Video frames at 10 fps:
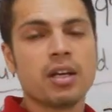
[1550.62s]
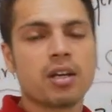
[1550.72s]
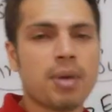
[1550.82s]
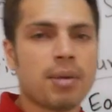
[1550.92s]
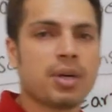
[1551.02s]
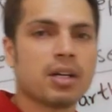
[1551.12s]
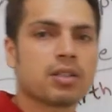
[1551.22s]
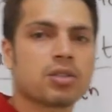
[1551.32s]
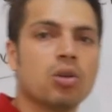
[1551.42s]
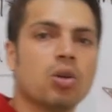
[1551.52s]

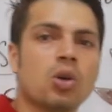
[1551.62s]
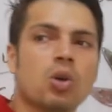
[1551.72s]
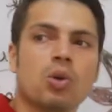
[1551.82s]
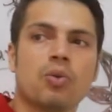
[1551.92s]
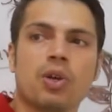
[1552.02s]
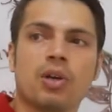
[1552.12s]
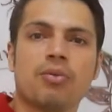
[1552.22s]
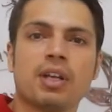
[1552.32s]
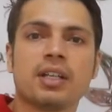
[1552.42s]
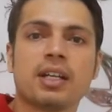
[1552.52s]
Remember, so
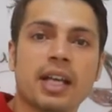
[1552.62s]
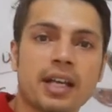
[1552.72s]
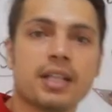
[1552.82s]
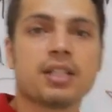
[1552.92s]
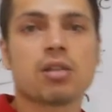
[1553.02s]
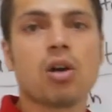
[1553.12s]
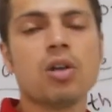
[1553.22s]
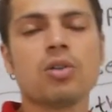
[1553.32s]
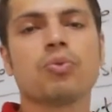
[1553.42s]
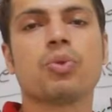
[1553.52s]
when the day is
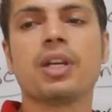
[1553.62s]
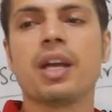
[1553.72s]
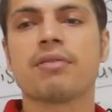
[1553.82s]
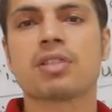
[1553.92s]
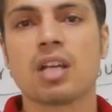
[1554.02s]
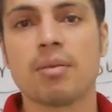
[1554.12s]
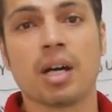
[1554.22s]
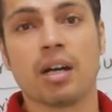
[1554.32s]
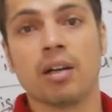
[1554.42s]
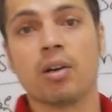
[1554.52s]
long, we have
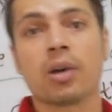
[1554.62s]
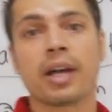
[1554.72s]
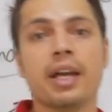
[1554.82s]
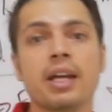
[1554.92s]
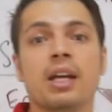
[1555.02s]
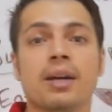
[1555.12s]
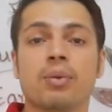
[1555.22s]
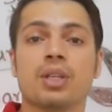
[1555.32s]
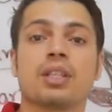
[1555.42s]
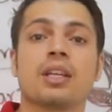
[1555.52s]
summer. Okay.
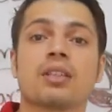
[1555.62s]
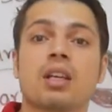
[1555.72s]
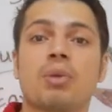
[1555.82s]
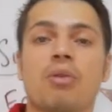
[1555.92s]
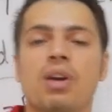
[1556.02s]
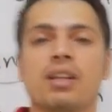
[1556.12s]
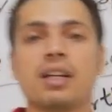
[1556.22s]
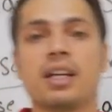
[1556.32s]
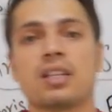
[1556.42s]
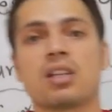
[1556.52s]
We see summer when the
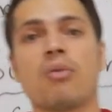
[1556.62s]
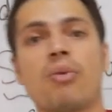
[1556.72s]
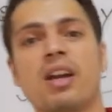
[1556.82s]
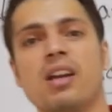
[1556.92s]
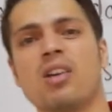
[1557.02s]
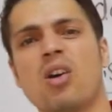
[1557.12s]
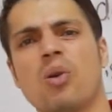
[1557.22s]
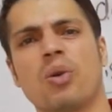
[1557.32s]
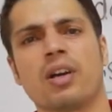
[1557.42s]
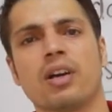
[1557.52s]
days are very
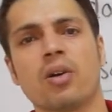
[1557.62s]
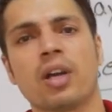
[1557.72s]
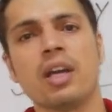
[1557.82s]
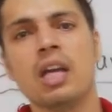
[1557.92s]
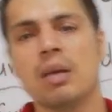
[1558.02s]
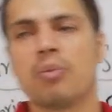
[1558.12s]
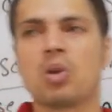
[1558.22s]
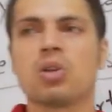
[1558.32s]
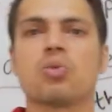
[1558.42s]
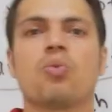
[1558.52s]
long. Okay.
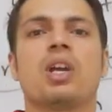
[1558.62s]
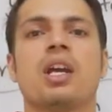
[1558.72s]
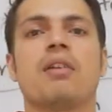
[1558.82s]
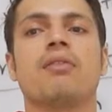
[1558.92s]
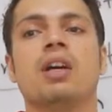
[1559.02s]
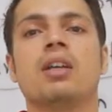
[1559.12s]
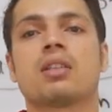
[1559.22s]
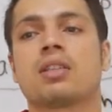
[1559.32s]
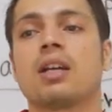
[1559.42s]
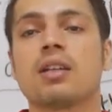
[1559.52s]
Because we have
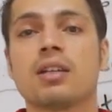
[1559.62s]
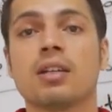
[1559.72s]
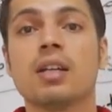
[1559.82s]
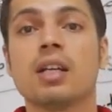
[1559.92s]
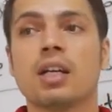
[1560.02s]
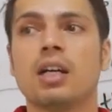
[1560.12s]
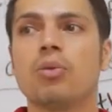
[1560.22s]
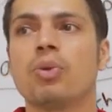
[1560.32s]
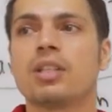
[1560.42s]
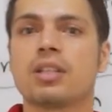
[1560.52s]
sun,
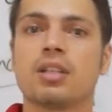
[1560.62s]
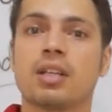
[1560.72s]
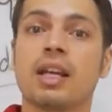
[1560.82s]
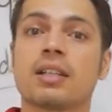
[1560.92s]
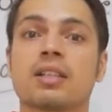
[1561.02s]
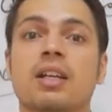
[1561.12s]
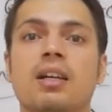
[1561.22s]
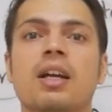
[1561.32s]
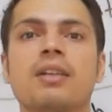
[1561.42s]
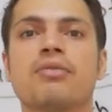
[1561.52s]
we get
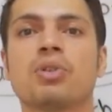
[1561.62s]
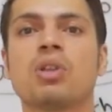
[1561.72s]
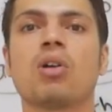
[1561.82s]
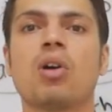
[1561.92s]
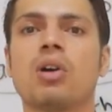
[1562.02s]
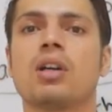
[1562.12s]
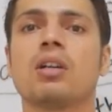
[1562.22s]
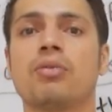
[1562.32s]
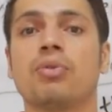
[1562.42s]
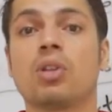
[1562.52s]
sunlight for the
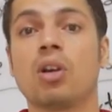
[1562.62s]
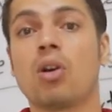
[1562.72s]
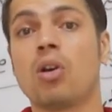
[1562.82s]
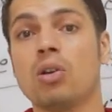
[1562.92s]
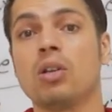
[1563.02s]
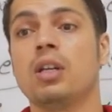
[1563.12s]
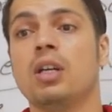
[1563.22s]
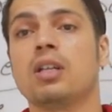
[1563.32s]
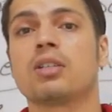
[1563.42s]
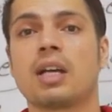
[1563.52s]
long
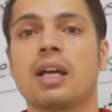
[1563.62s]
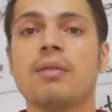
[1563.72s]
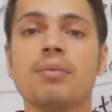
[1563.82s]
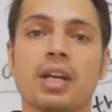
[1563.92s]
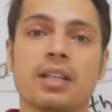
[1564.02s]
time